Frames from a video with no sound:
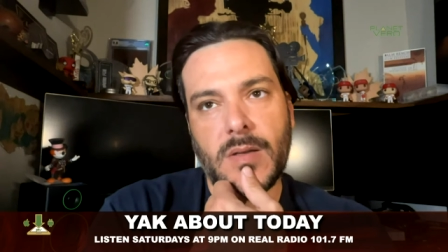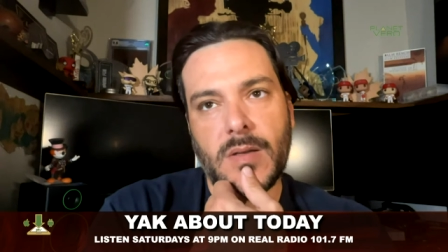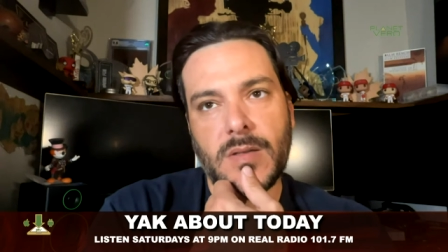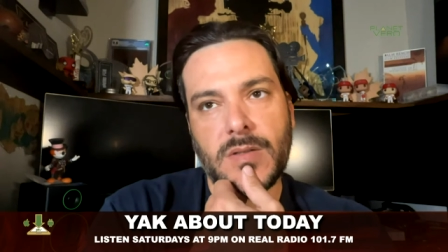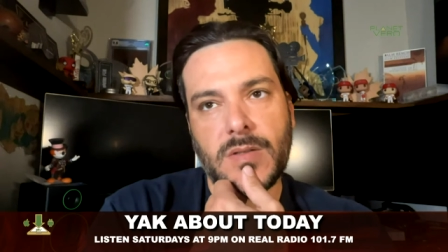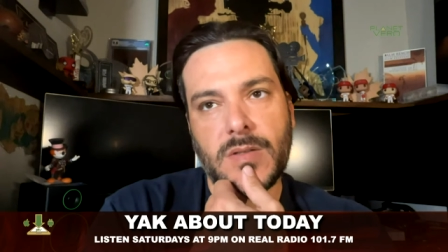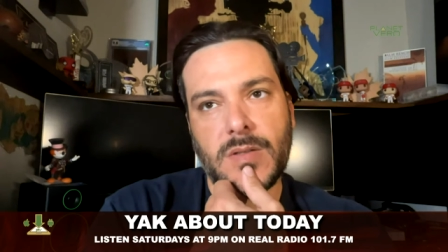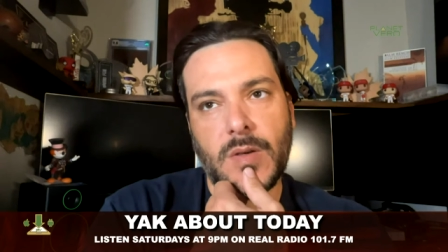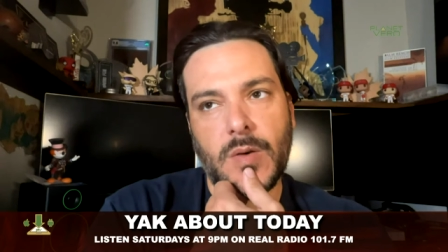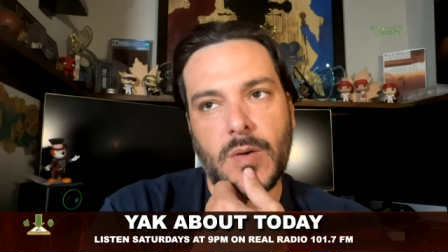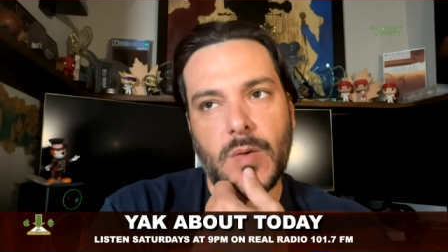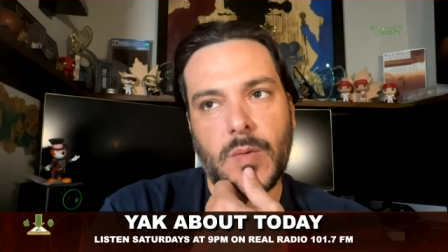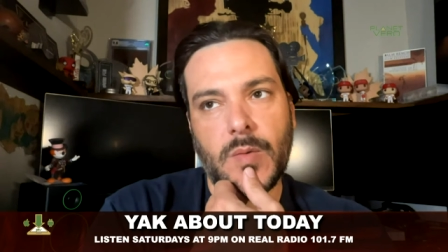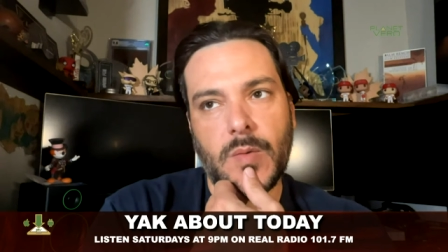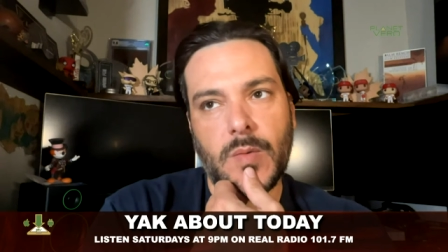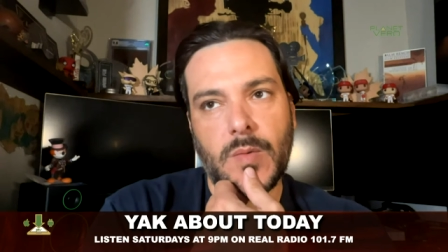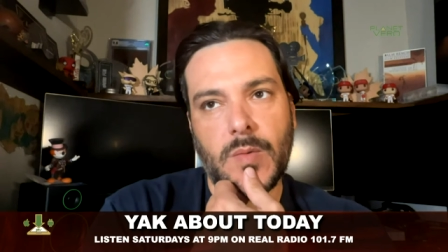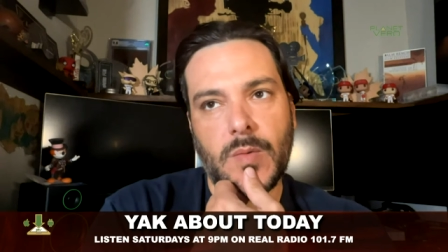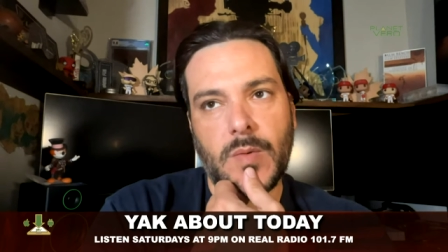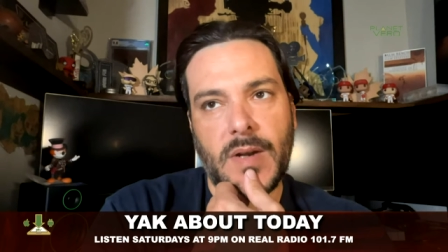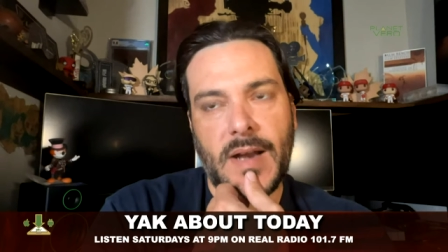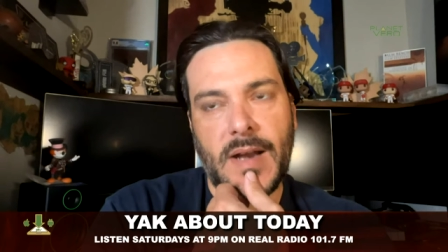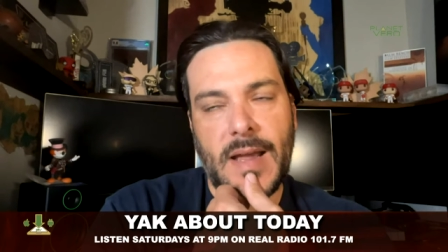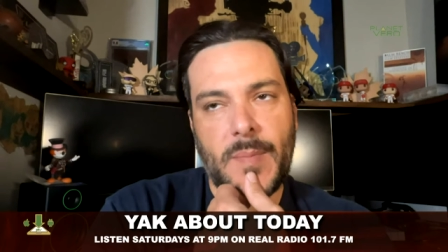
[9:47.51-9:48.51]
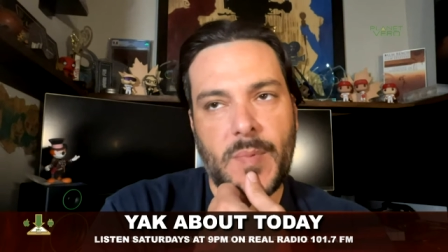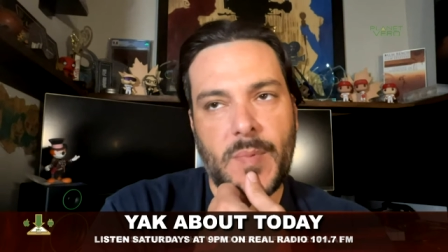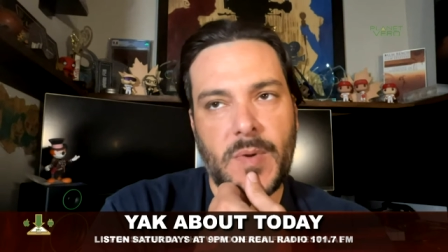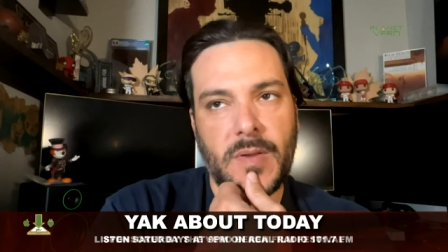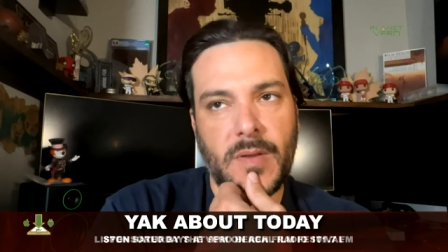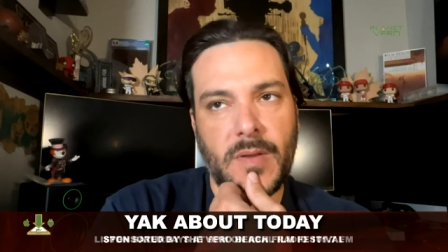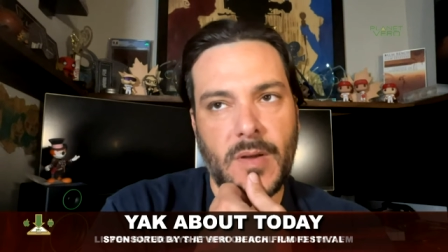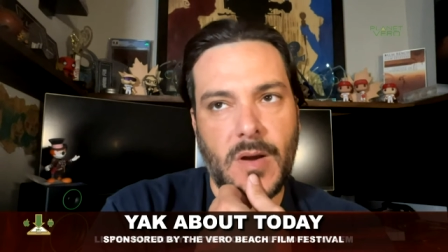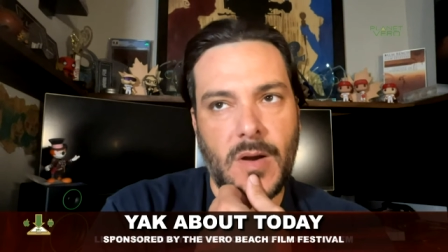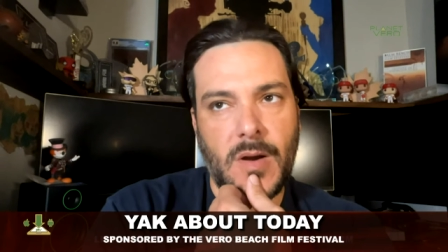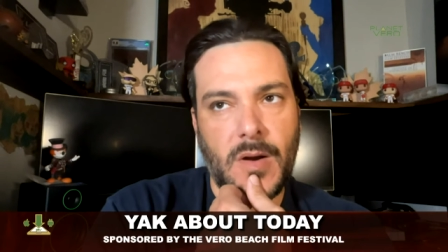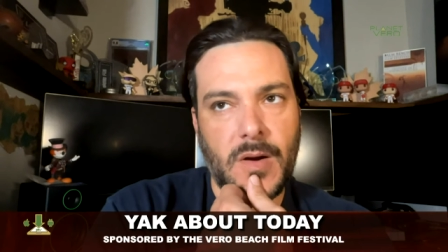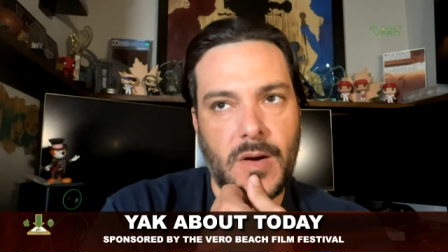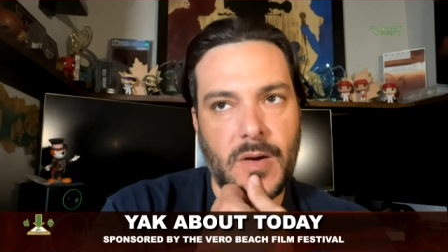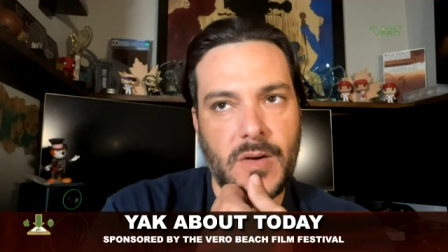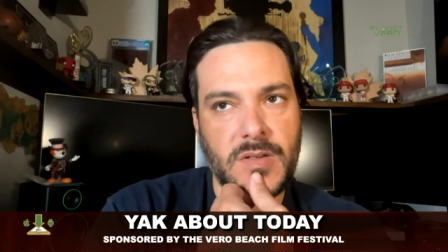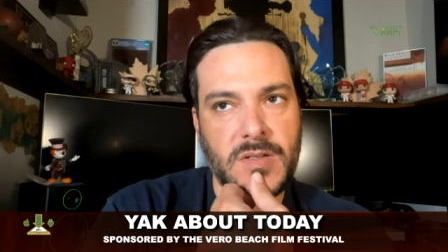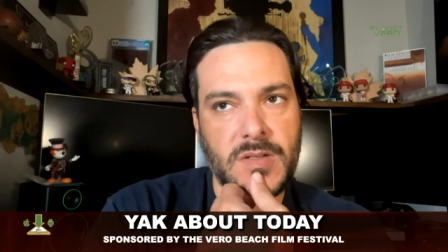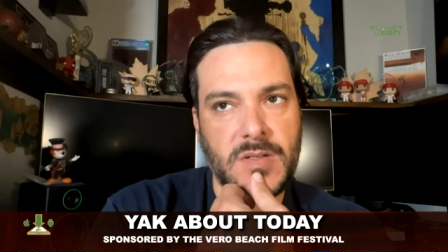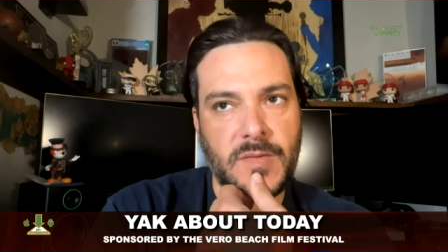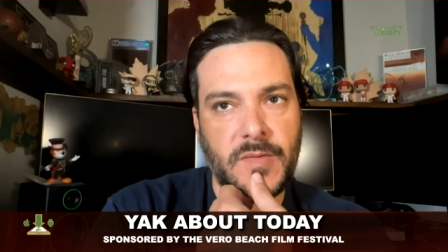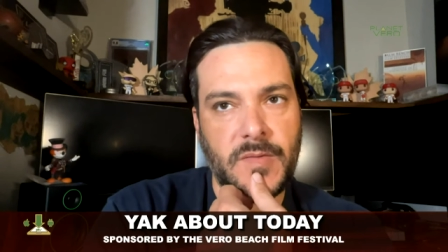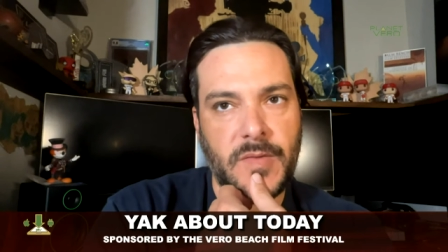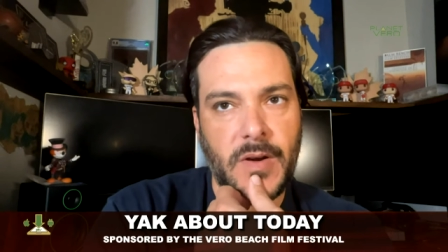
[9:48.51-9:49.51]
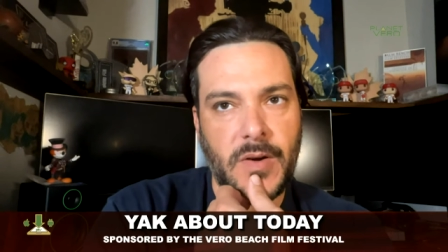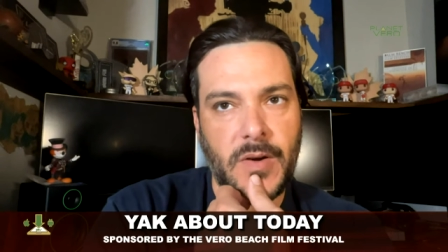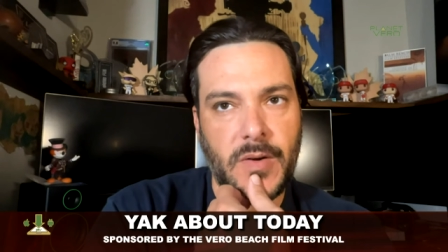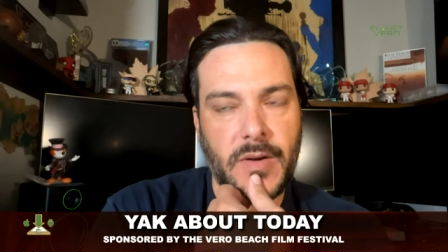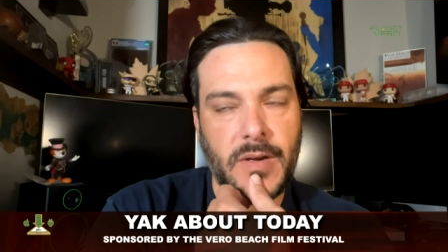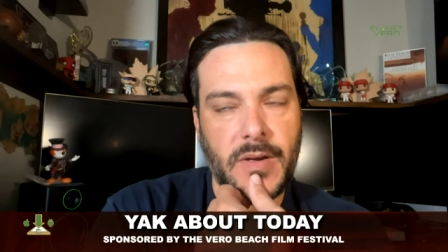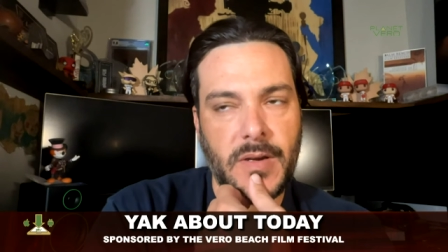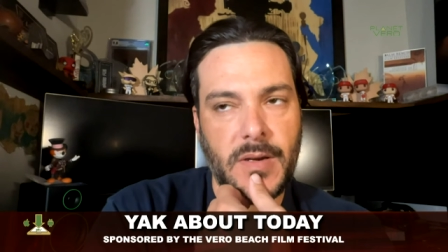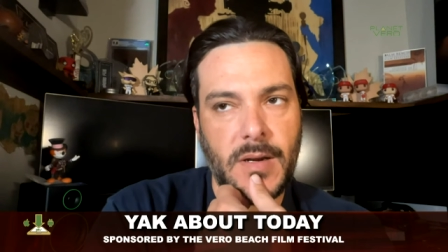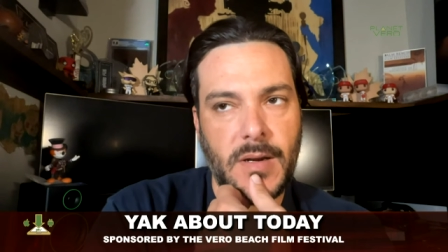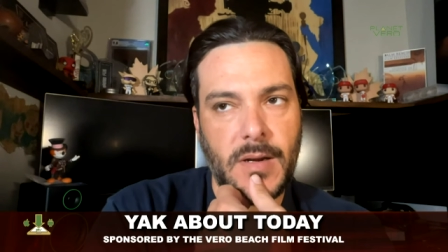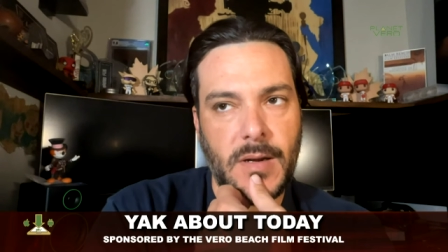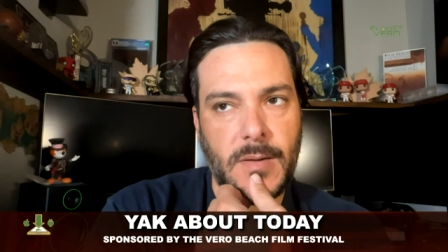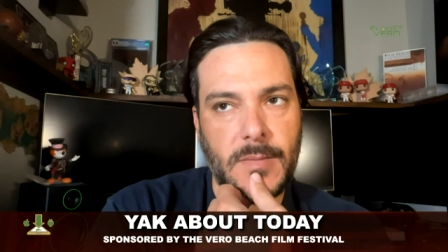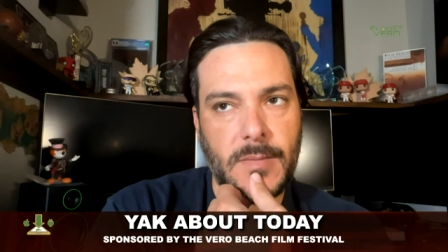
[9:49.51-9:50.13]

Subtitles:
So what happened in the car is very